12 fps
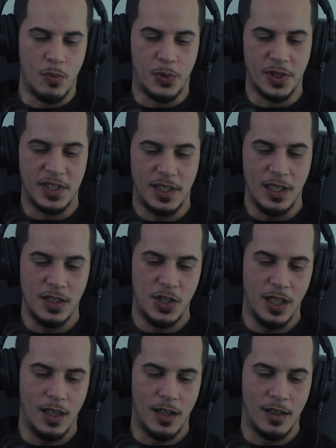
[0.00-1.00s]
Prestige
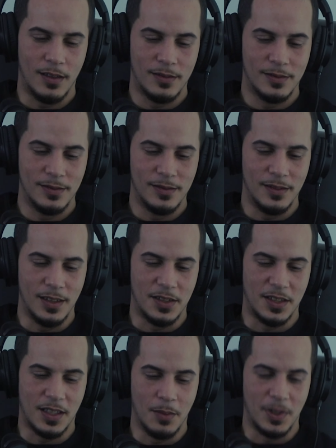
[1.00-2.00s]
here. This
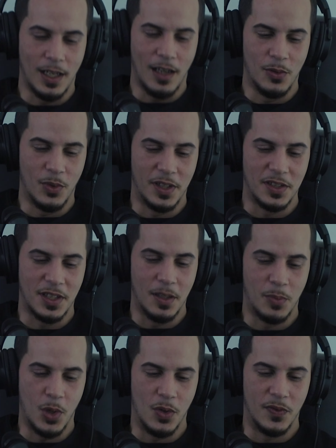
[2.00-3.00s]
is something I don't want to
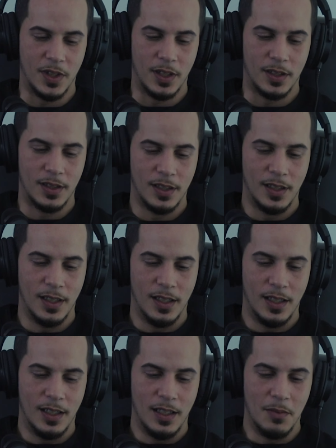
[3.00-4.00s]
skip over.
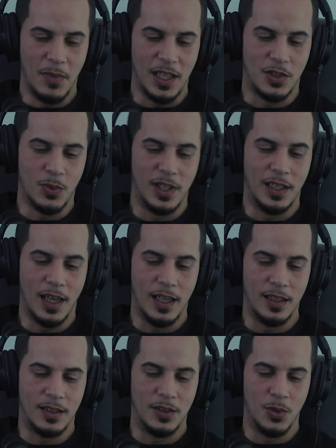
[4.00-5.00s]
May
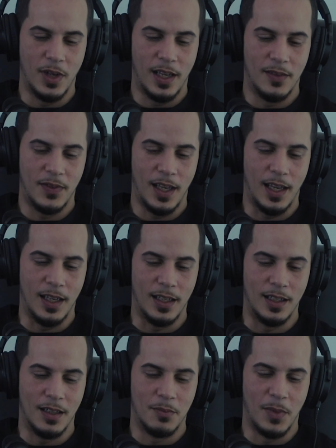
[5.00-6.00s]
29th, you have
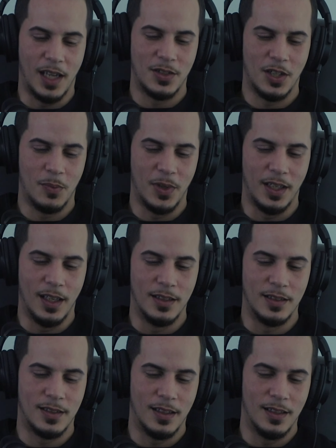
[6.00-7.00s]
a matchup
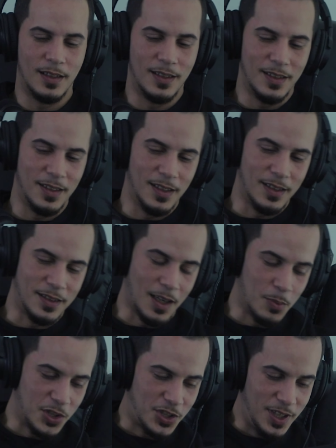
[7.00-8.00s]
against
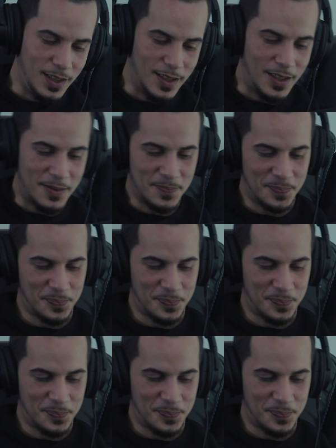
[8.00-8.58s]
Yamashita.